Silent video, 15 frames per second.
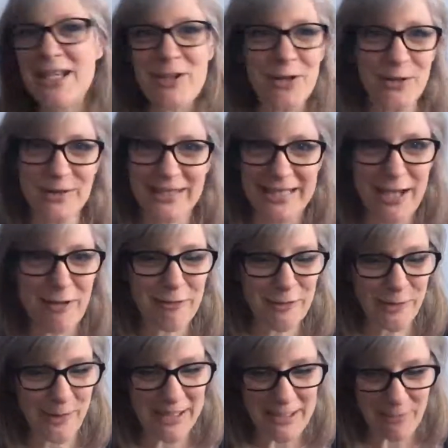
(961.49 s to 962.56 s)
yourself
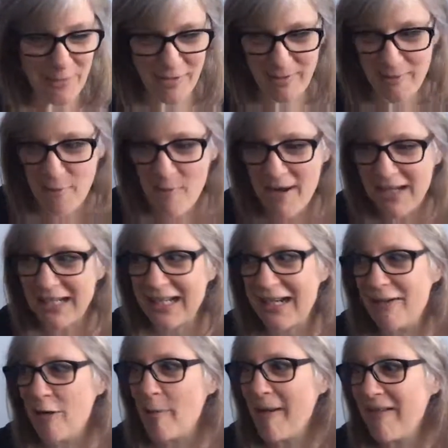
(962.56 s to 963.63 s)
to anyone. I'm quite
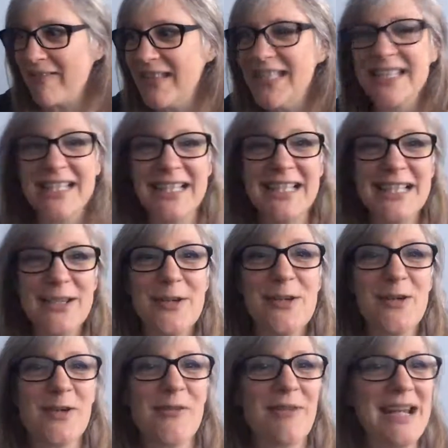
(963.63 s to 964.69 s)
clear about this, until
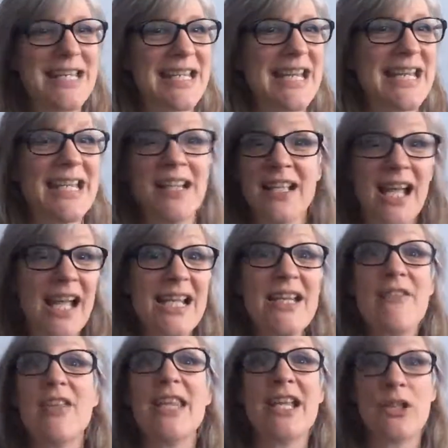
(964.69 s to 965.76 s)
you're ready. And
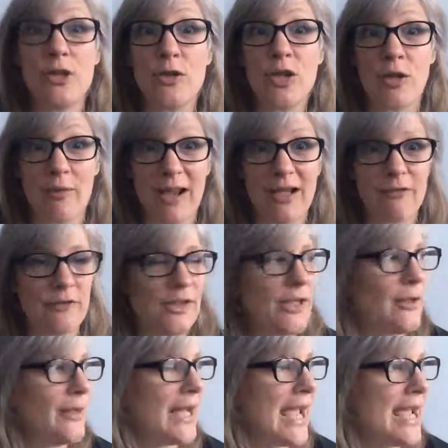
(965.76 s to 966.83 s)
even then you don't have
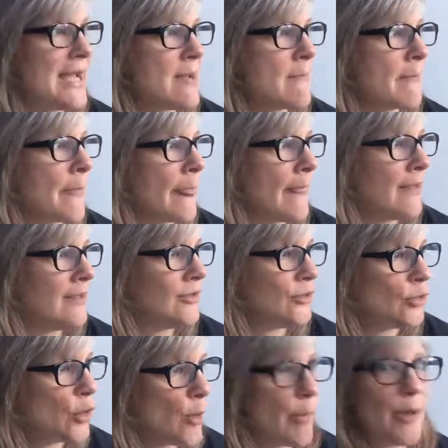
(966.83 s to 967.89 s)
to, okay? It's
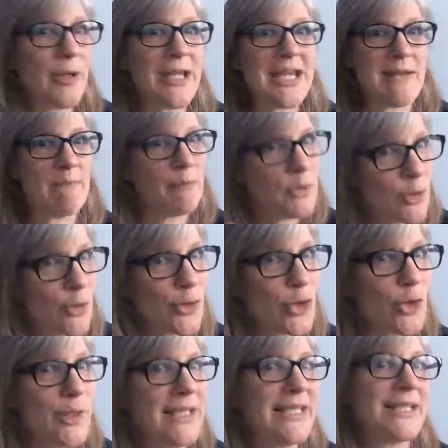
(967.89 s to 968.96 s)
your body, your
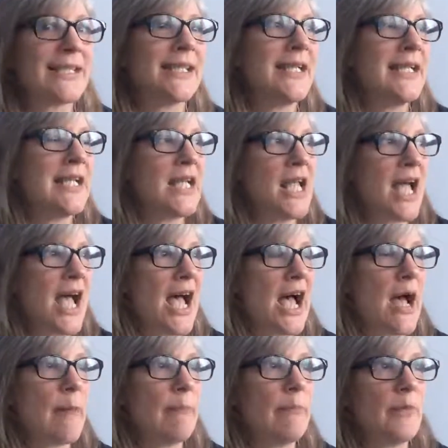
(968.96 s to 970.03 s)
choice.
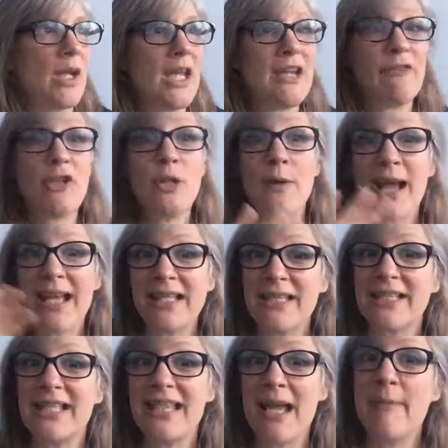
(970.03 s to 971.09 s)
If you
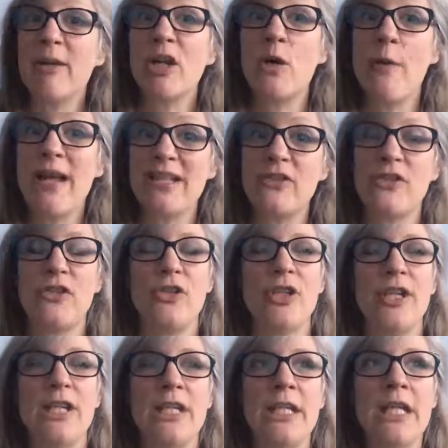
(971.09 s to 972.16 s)
ask them a
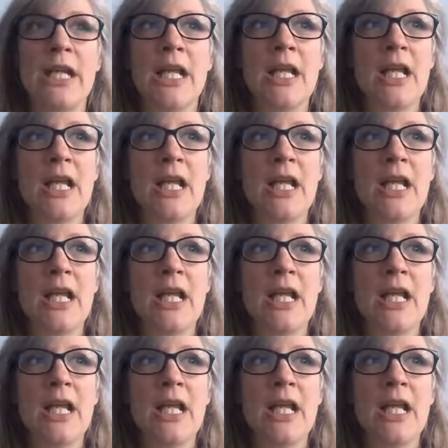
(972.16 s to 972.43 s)
question,